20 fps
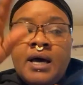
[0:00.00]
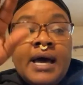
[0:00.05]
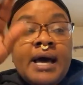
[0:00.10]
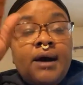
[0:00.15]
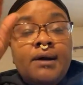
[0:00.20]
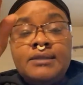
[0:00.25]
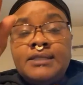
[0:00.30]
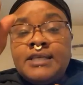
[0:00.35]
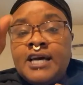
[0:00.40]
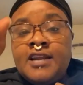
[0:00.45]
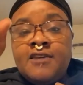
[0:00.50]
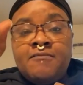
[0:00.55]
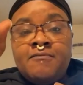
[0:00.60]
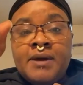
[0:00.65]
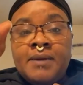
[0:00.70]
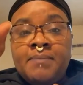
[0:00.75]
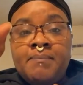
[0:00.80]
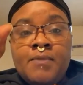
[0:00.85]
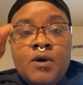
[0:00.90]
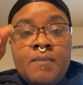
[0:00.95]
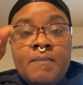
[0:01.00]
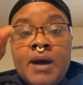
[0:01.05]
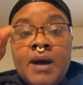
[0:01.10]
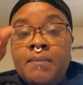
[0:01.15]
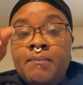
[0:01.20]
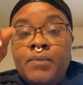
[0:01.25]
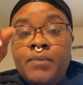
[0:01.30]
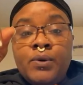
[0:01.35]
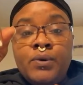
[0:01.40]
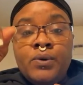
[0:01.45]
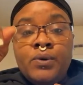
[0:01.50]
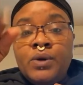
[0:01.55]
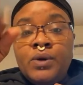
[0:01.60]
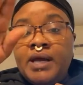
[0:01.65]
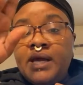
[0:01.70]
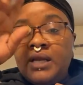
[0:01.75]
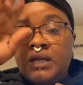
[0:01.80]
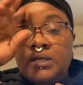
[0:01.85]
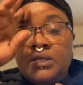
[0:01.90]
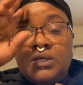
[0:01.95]
outside of my moon,
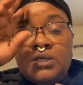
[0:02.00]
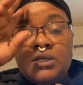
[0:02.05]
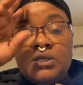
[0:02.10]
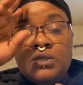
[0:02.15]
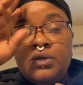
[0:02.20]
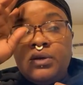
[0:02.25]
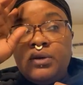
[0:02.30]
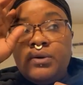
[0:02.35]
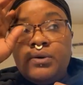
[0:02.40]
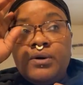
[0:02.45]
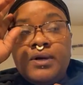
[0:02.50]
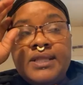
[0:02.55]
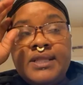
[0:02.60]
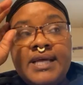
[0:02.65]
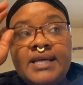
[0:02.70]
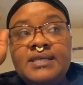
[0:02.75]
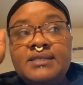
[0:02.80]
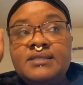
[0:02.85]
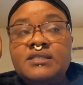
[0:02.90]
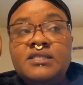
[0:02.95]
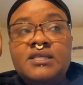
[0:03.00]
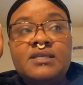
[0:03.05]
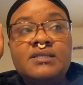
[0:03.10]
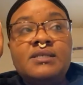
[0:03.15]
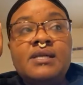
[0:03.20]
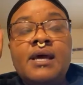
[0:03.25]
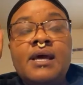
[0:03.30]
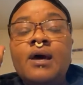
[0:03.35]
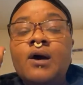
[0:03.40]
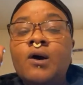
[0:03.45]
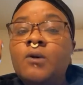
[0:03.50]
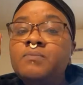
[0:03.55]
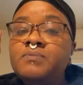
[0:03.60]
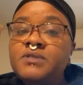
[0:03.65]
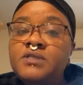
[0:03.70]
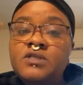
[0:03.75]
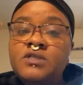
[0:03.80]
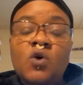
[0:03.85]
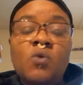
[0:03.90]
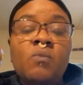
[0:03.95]
and good Lord, that has just
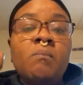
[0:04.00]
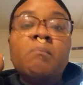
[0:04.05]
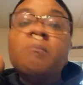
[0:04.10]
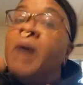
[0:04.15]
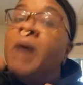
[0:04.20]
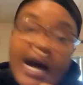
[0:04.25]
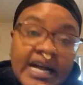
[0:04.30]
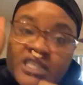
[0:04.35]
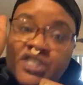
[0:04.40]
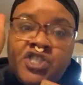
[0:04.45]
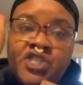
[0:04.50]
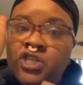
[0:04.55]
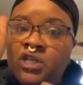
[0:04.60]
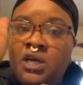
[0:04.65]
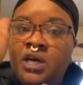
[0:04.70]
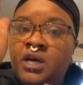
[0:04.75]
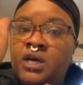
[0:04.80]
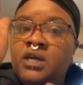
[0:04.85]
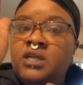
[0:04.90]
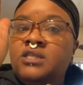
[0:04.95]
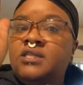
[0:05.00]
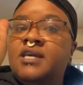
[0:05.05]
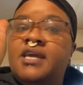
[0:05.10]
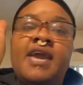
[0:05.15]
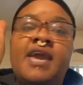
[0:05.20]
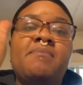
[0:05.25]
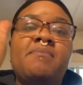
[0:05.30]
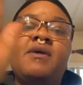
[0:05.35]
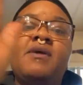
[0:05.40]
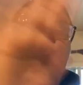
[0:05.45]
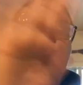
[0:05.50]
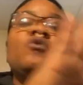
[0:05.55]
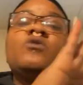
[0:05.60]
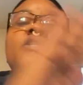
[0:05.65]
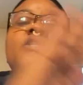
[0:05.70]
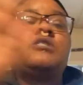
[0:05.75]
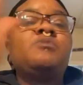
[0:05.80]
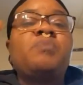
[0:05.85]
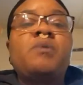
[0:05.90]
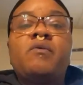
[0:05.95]
helped so much to get me
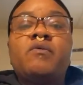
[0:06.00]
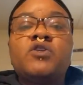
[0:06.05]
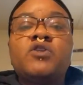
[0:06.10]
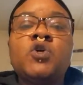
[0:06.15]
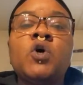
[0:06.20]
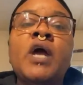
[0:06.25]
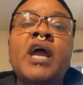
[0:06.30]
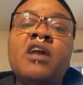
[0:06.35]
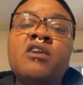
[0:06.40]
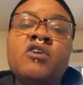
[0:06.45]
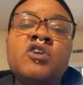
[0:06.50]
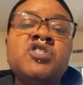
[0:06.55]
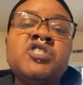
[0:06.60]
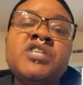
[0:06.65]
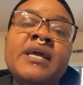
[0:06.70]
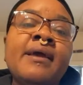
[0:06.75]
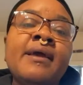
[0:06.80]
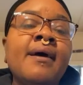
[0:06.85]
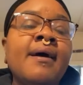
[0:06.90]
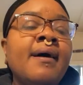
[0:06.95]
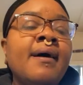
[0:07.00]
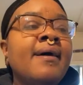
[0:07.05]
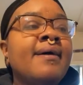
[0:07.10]
through the spiritual energy.